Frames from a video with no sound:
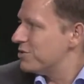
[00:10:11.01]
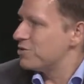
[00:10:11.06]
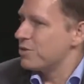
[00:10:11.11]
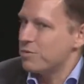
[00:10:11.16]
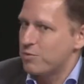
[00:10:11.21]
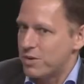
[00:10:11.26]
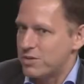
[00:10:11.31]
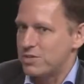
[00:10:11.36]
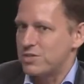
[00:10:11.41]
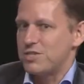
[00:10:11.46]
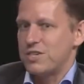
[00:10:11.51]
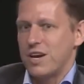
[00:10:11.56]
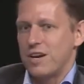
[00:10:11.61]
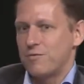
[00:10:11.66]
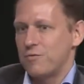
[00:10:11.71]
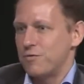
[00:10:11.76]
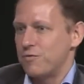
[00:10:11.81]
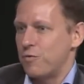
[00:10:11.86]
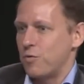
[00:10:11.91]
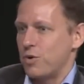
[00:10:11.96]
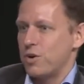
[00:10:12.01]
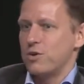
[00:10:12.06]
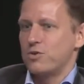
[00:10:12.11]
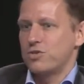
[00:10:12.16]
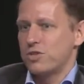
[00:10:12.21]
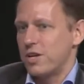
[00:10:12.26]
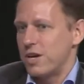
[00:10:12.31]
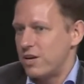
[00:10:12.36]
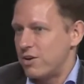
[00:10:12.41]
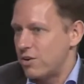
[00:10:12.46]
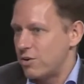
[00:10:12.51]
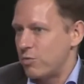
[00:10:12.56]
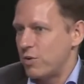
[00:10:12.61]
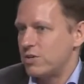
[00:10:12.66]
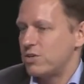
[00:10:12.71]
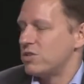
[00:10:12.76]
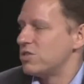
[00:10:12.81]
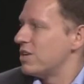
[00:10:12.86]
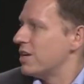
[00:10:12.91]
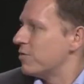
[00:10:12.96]
So I went to Stanford four years later.
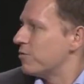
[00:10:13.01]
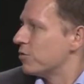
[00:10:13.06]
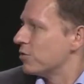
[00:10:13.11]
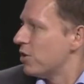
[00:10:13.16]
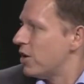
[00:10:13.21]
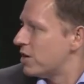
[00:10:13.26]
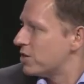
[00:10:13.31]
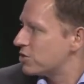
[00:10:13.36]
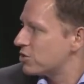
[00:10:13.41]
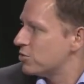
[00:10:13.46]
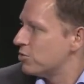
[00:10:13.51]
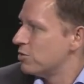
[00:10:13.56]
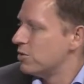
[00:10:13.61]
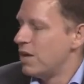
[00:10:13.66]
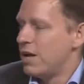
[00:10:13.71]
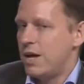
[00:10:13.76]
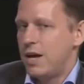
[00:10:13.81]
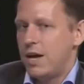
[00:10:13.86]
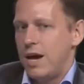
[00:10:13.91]
Went to Stanford Law School.